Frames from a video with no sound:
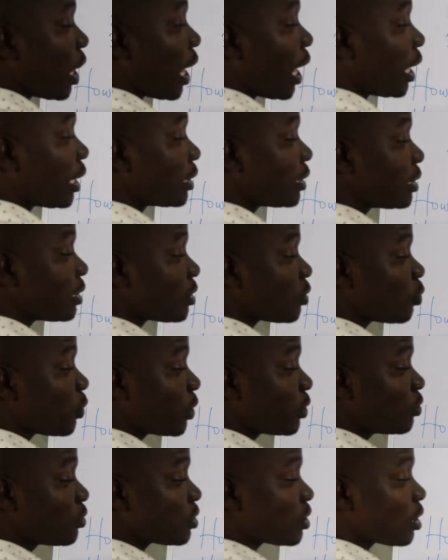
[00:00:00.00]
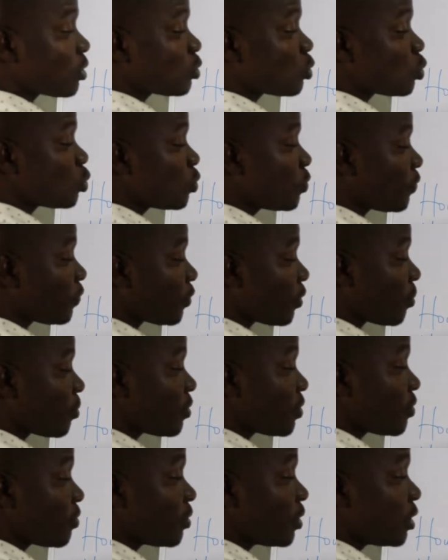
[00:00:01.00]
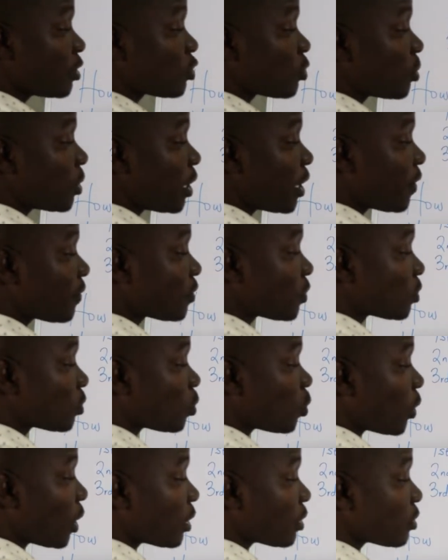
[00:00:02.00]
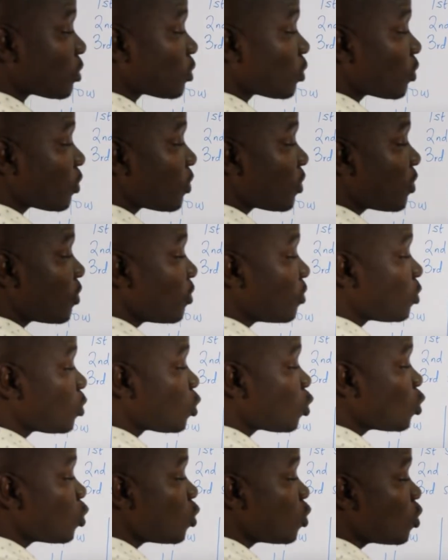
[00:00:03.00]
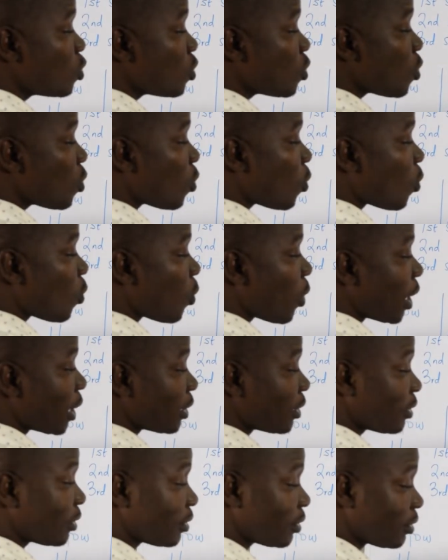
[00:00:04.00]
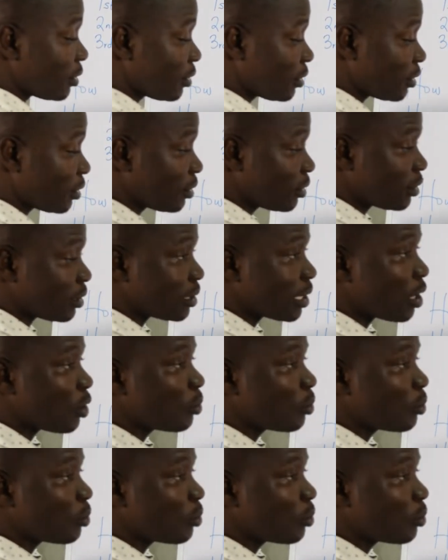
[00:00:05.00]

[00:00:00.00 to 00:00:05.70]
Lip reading: and when you take 2 from 3, it will be left with 1. So 2, 1. That